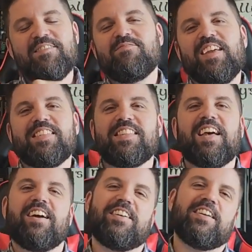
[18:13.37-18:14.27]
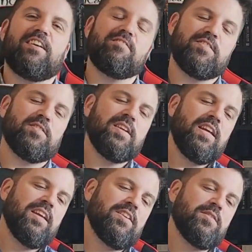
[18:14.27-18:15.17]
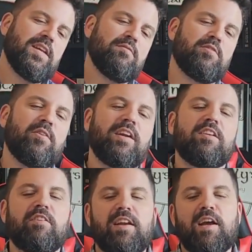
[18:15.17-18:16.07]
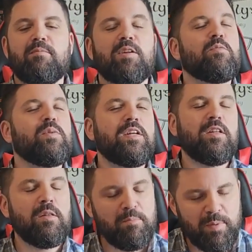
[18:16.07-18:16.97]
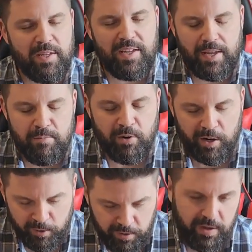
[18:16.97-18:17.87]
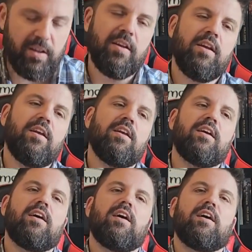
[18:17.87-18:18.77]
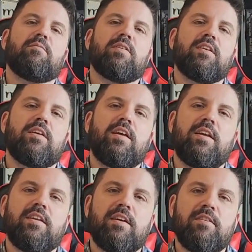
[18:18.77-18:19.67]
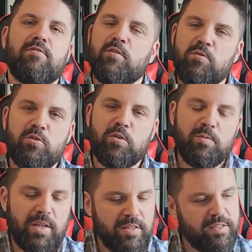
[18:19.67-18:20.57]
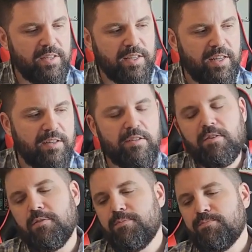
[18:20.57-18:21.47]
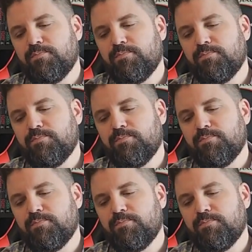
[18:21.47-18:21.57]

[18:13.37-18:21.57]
makes that hard enough. So no time for writing right now, but it will be a priority in a few short weeks again. So